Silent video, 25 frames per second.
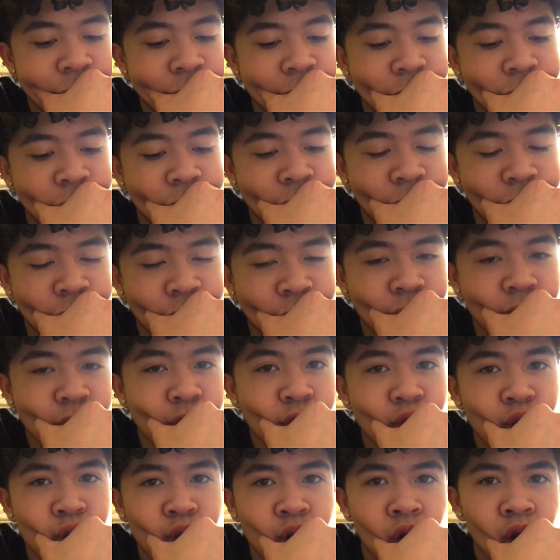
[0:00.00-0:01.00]
you know,
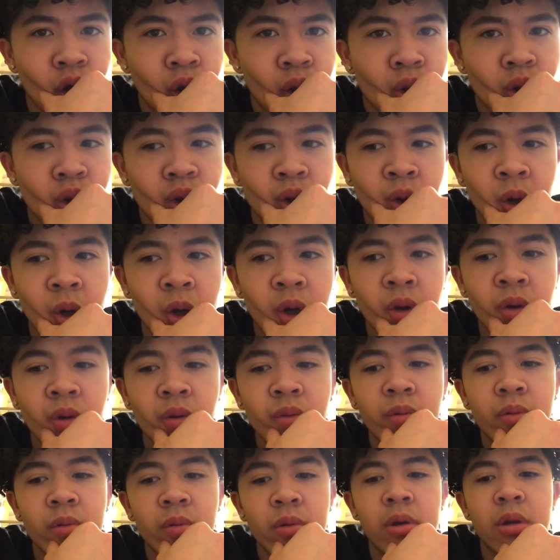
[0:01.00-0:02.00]
you know, you
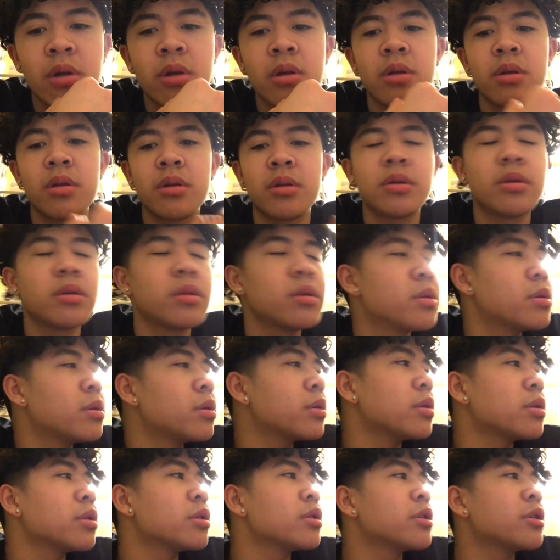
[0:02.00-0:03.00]
know.
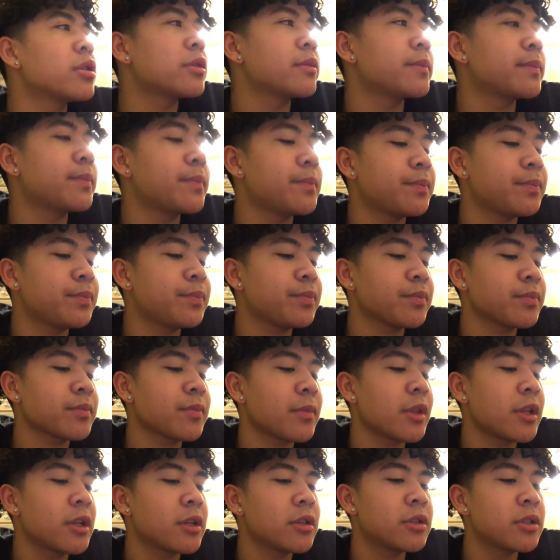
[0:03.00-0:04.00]
Um
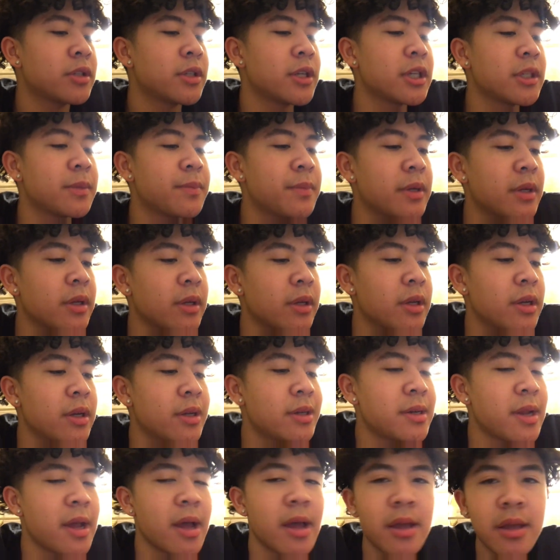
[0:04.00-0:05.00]
today's been a
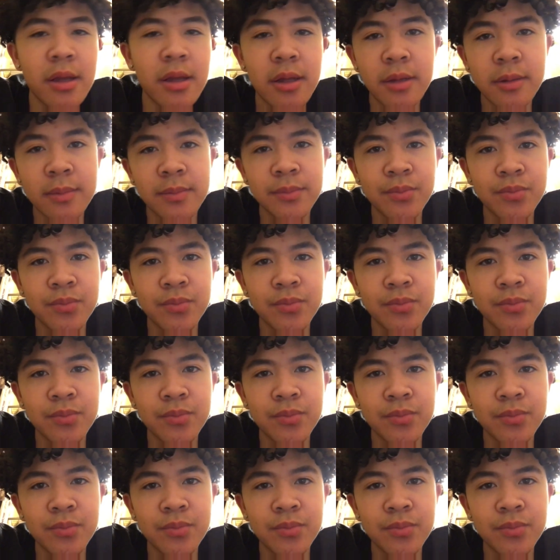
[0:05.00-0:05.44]
good day.